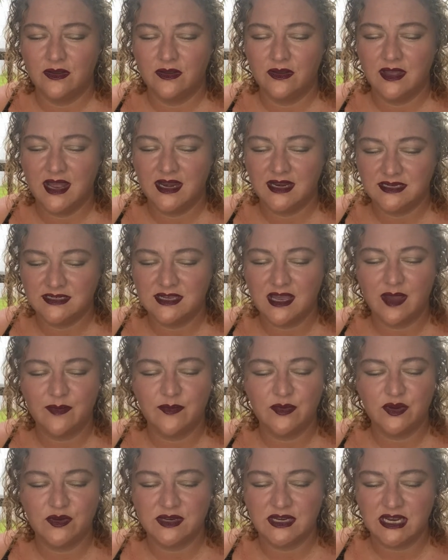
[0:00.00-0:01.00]
Anytime
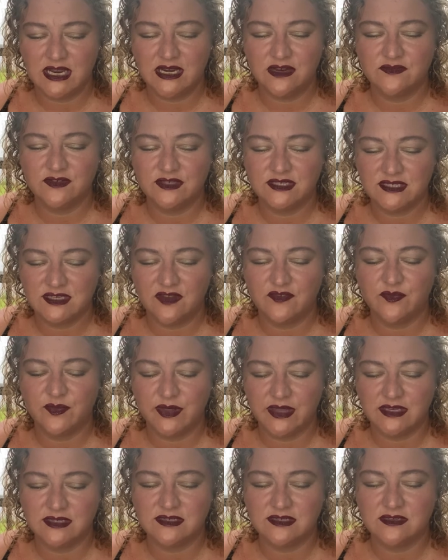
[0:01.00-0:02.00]
you're in need of a safe
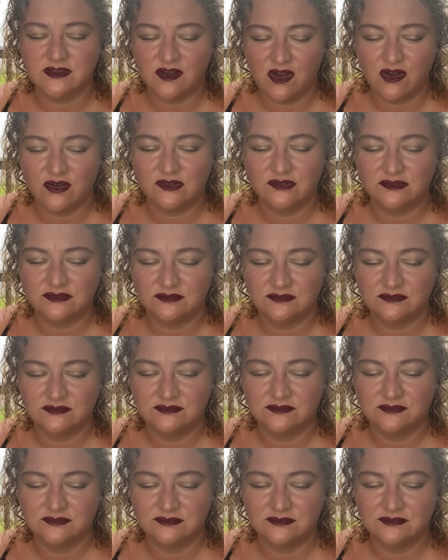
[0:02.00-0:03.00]
place to go,
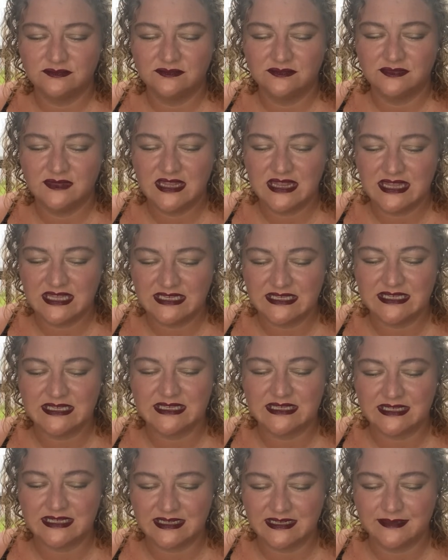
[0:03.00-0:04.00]
this
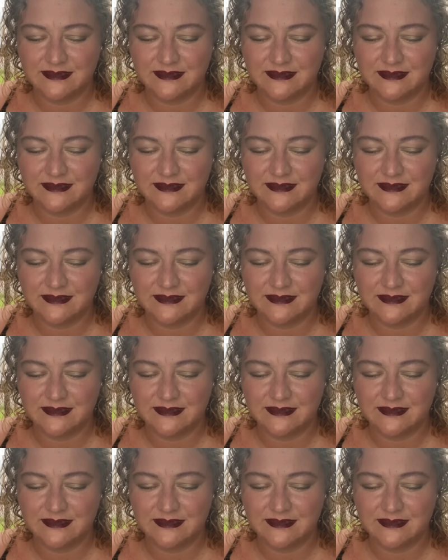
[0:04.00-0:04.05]
is it.